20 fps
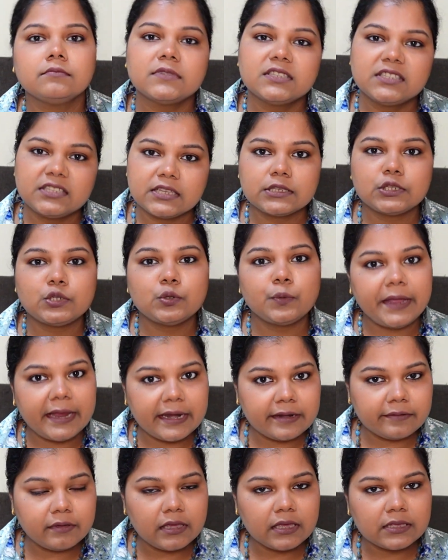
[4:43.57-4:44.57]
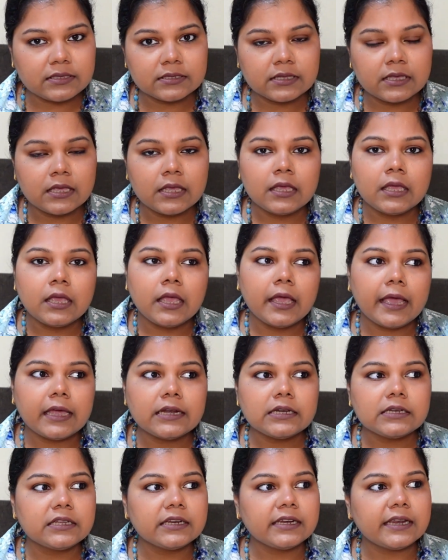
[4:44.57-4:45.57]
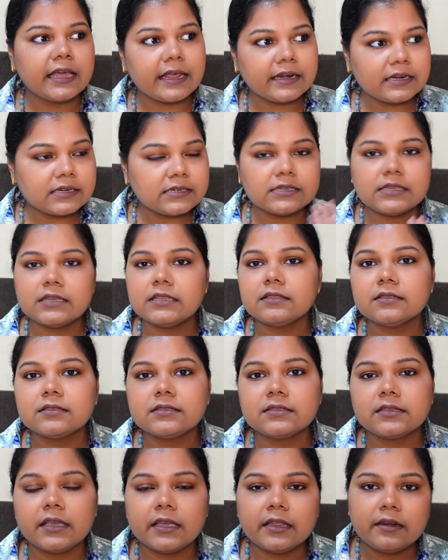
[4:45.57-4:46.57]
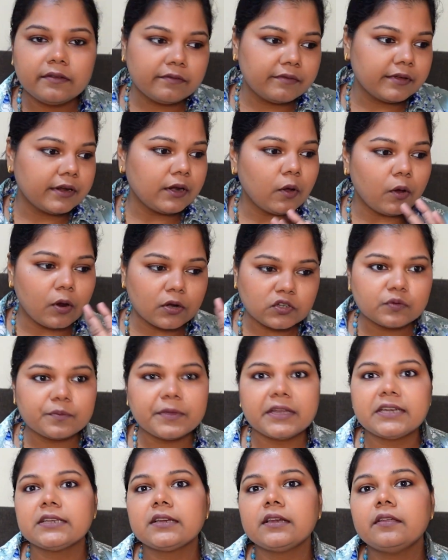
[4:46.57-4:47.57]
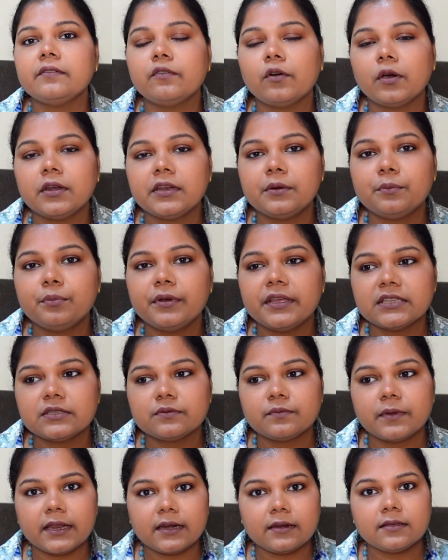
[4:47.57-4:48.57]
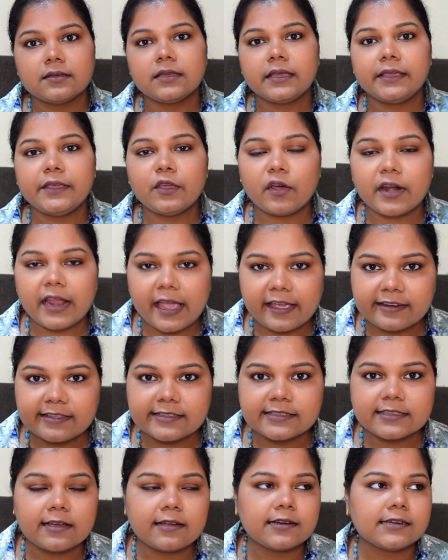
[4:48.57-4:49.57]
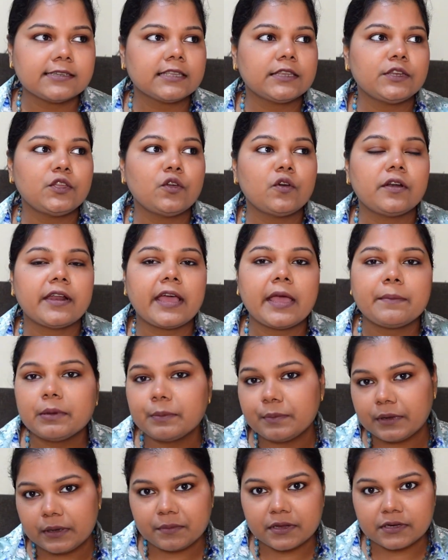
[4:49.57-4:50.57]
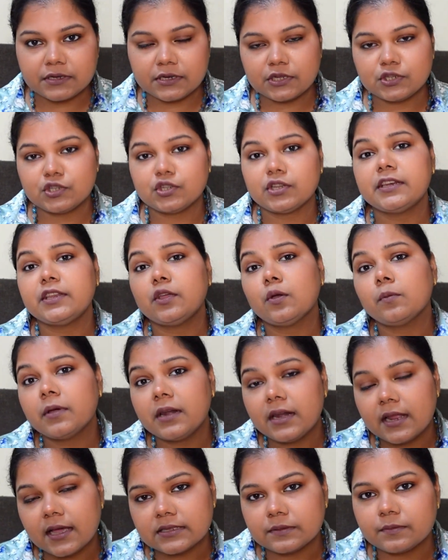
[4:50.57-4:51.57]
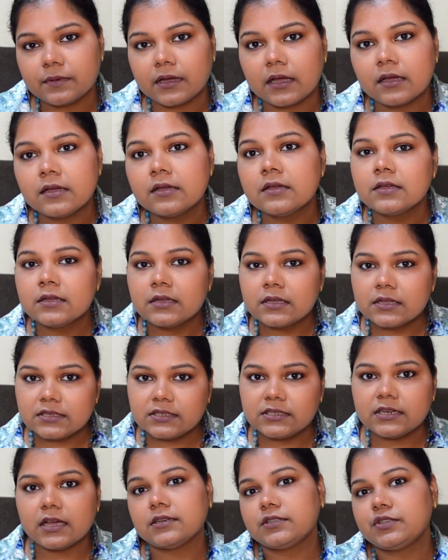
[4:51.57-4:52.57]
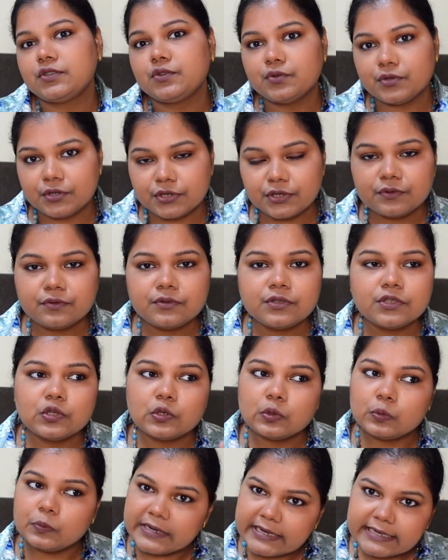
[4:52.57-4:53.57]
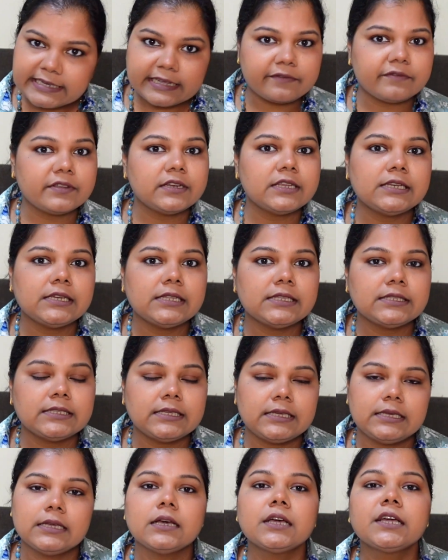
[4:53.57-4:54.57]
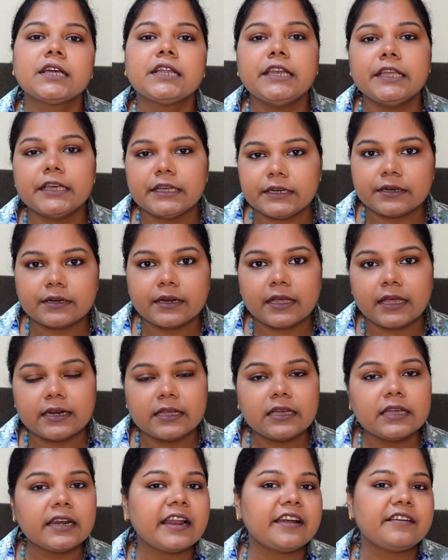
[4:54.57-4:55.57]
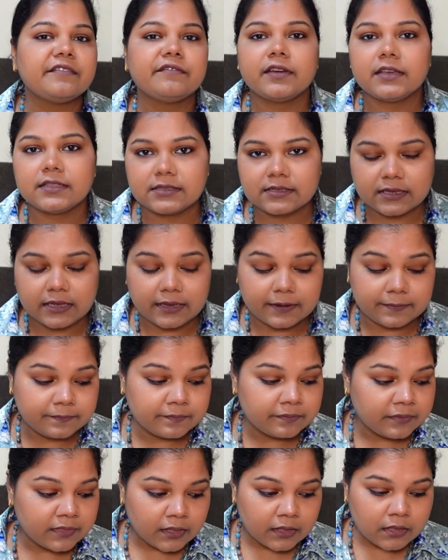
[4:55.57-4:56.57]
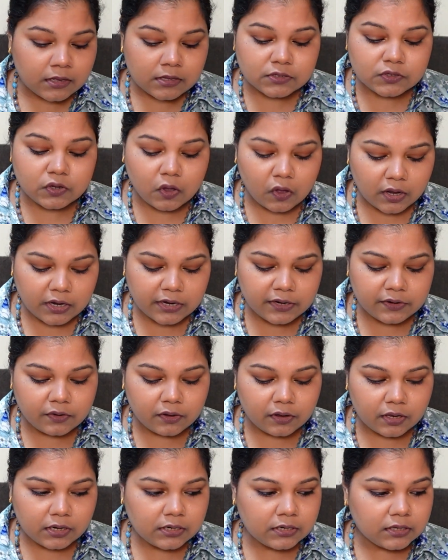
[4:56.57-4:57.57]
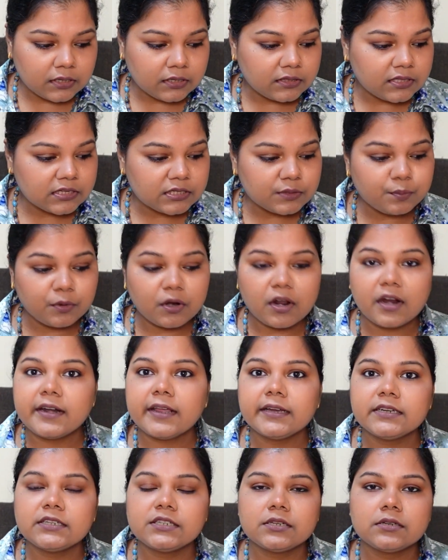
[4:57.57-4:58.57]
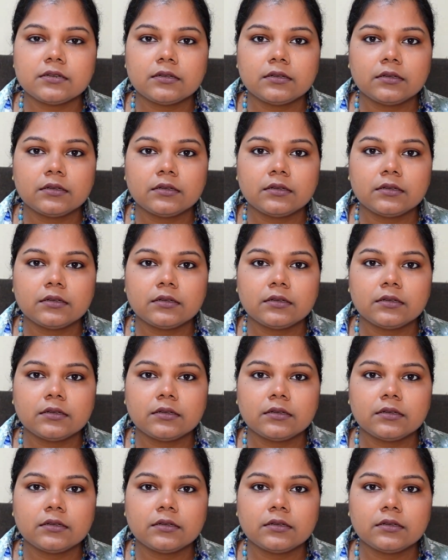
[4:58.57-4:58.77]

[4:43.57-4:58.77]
6 to 8 weeks, and clarity in the skin will automatically fall in place when your acne scars and your hyperpigmentation and your melasma starts to reduce. You will definitely see a clearer and a clarified skin. So all in all, this product